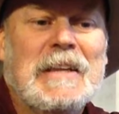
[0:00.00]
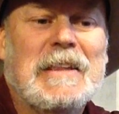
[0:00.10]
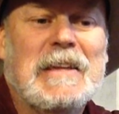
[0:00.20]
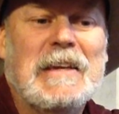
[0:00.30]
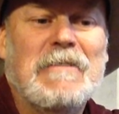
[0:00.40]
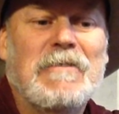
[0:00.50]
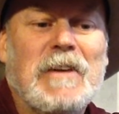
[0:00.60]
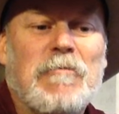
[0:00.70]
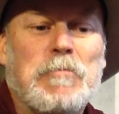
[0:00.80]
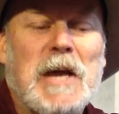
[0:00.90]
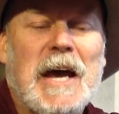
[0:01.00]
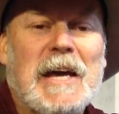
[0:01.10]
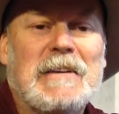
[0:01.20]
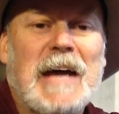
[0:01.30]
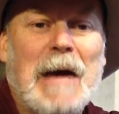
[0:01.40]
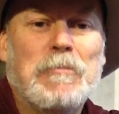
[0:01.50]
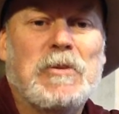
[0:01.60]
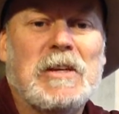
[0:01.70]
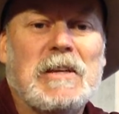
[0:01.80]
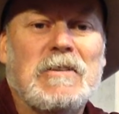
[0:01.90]
The FBI
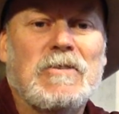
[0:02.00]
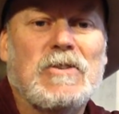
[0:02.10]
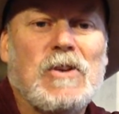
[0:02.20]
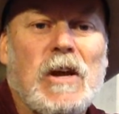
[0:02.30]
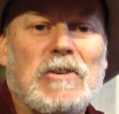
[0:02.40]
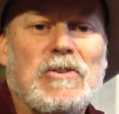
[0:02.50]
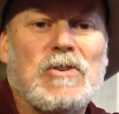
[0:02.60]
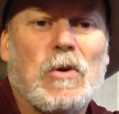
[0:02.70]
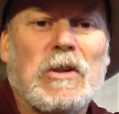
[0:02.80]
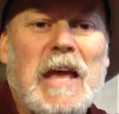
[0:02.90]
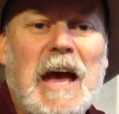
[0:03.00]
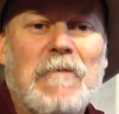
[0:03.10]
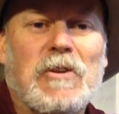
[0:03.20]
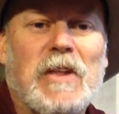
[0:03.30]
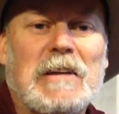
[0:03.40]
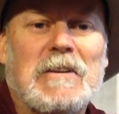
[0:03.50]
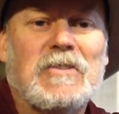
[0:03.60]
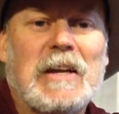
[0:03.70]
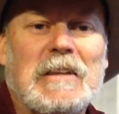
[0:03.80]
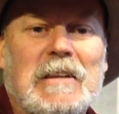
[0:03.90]
adopted it and shortly after that
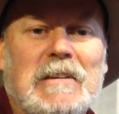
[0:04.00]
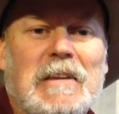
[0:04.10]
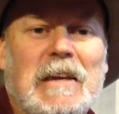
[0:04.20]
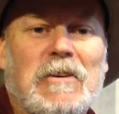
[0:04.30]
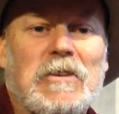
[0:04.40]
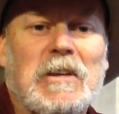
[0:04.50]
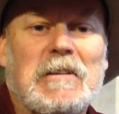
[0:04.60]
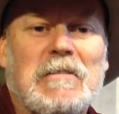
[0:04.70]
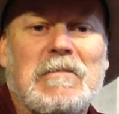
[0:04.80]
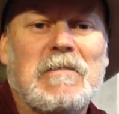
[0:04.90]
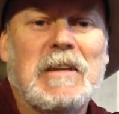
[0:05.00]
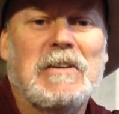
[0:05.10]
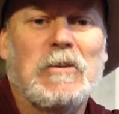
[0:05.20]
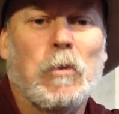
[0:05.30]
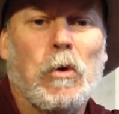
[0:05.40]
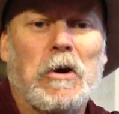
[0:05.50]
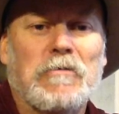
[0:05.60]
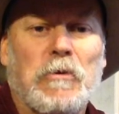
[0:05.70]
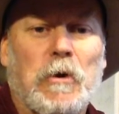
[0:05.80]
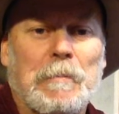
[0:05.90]
decided that they couldn't, it didn't
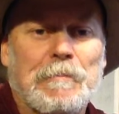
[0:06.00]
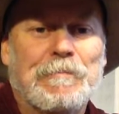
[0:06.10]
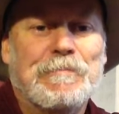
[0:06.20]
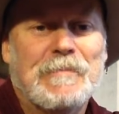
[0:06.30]
work for them.